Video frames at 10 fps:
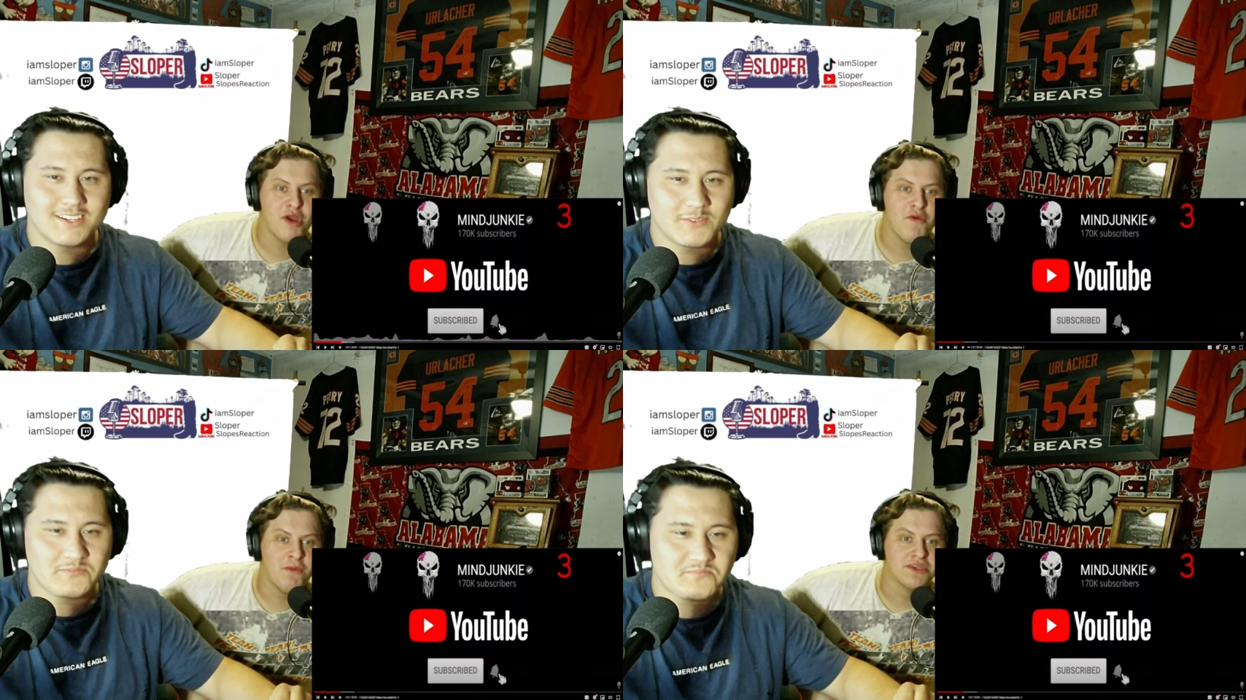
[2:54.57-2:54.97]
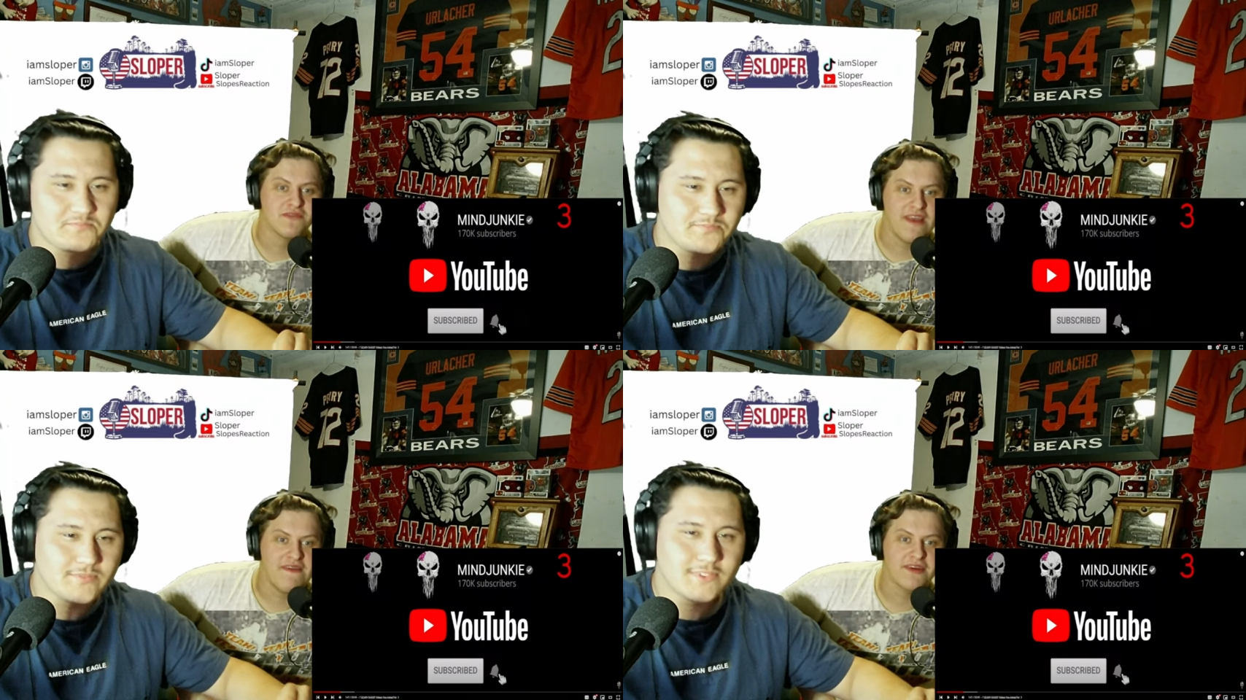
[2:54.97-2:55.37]
Speaker 1: what's your
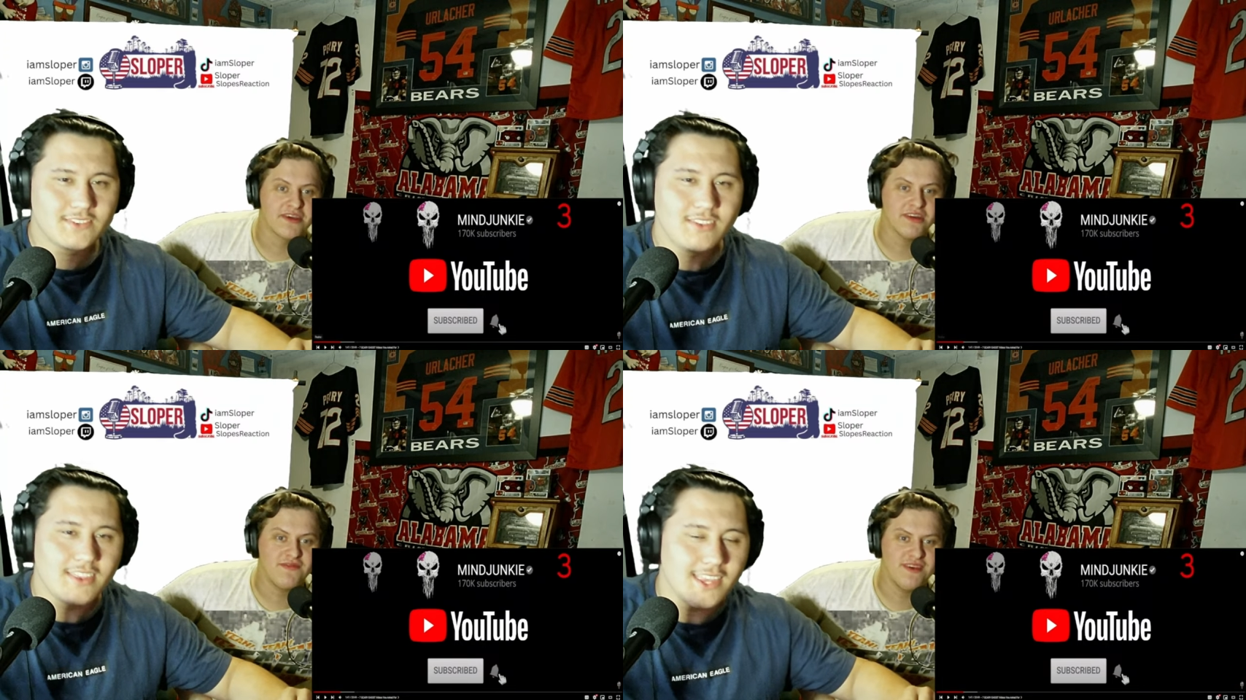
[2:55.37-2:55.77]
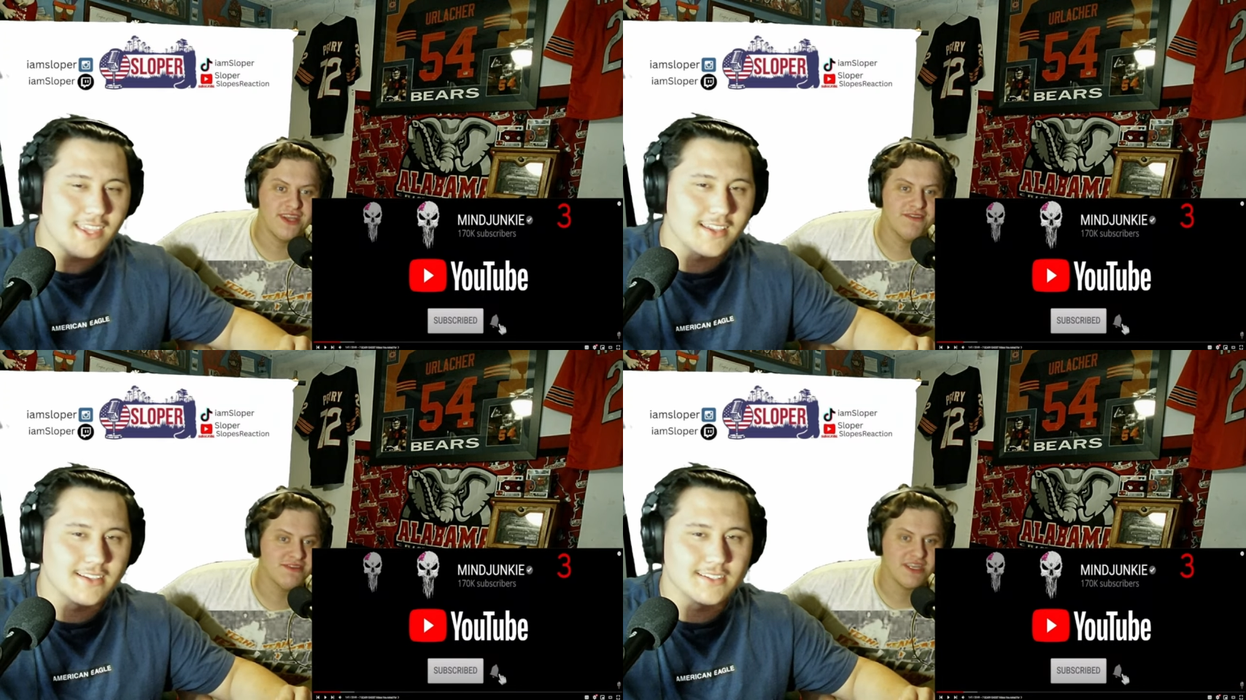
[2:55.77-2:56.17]
favorite ghost
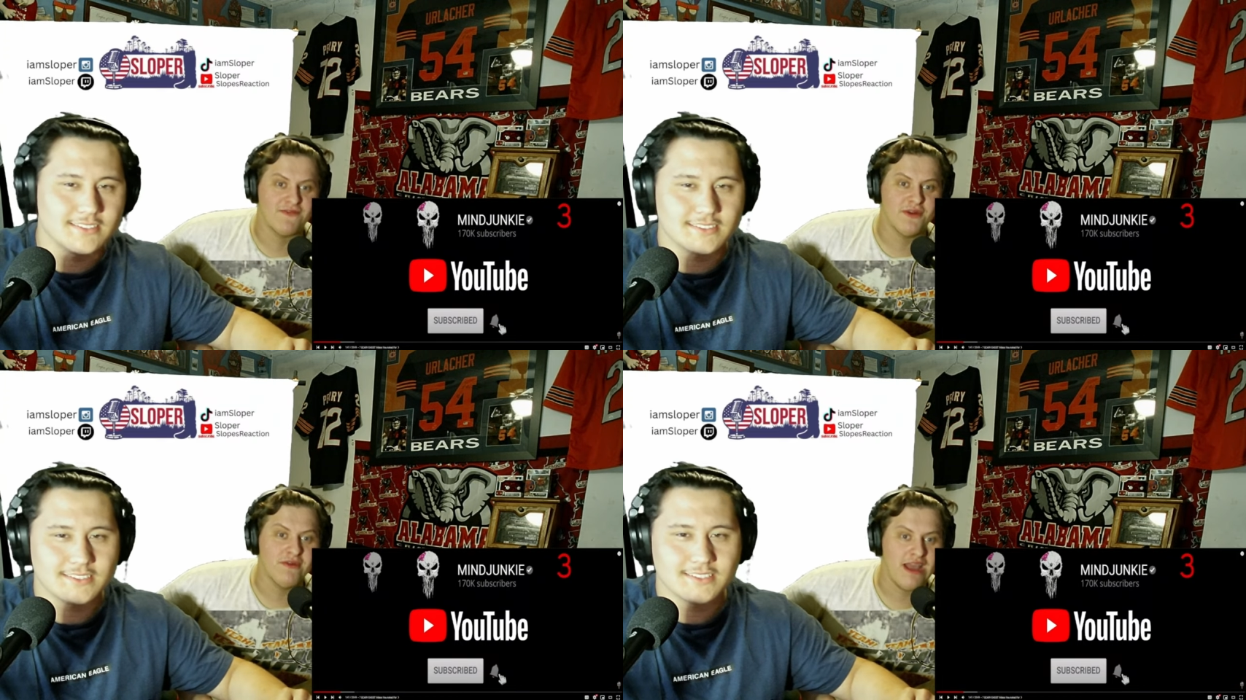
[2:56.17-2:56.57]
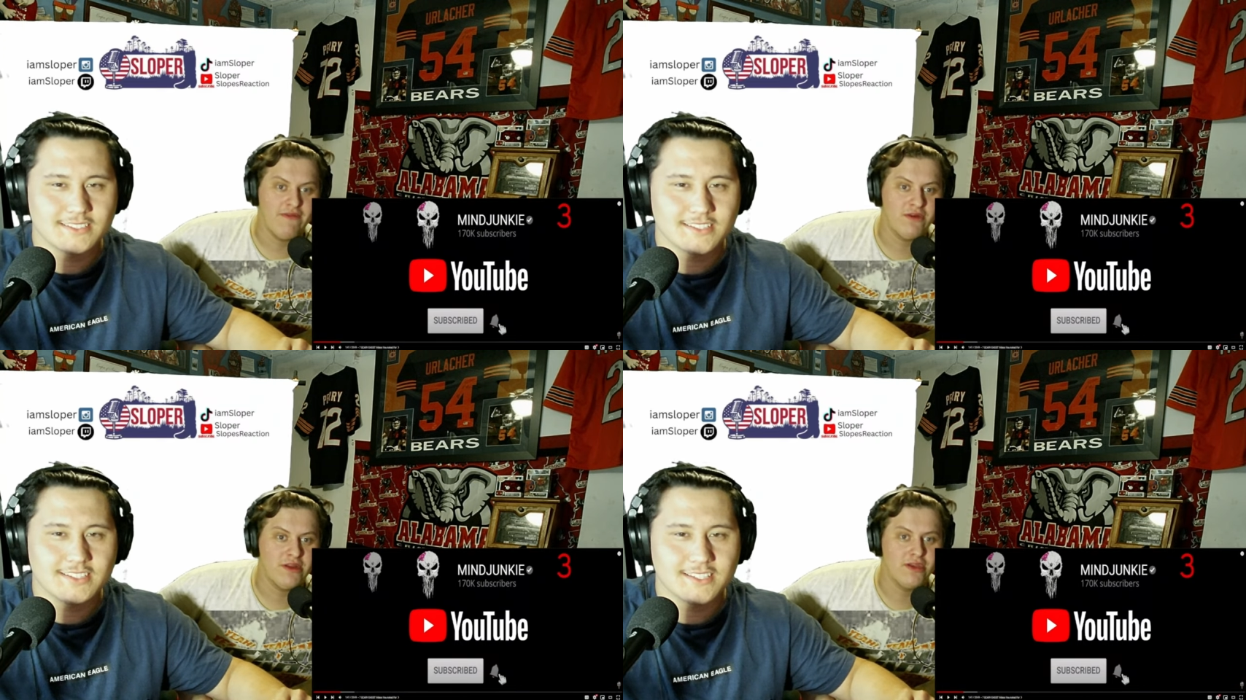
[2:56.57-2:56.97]
videos. If you don't have
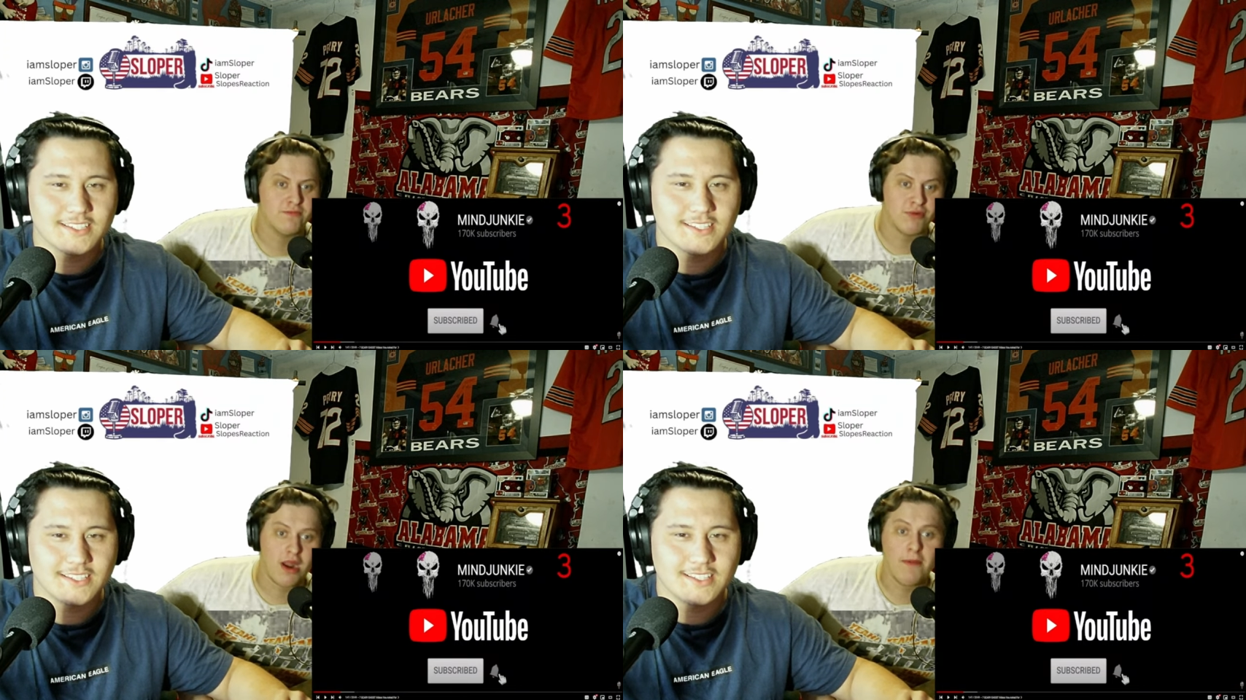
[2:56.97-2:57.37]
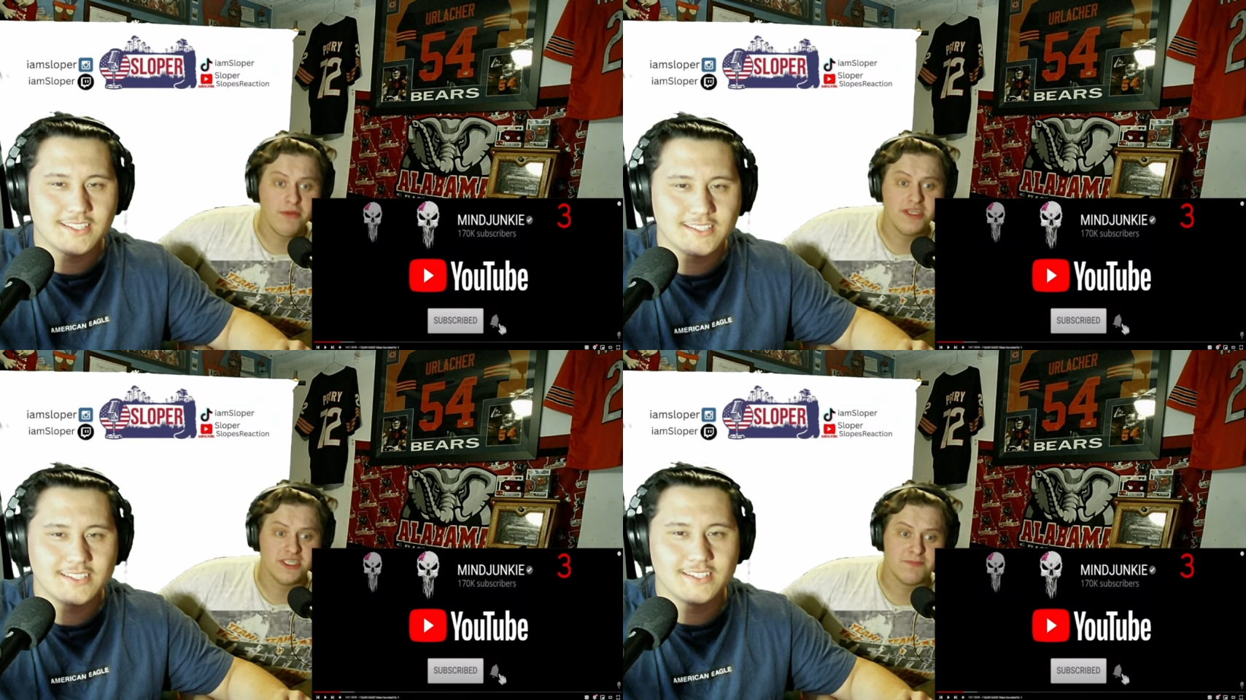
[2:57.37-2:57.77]
one, you're probably just a.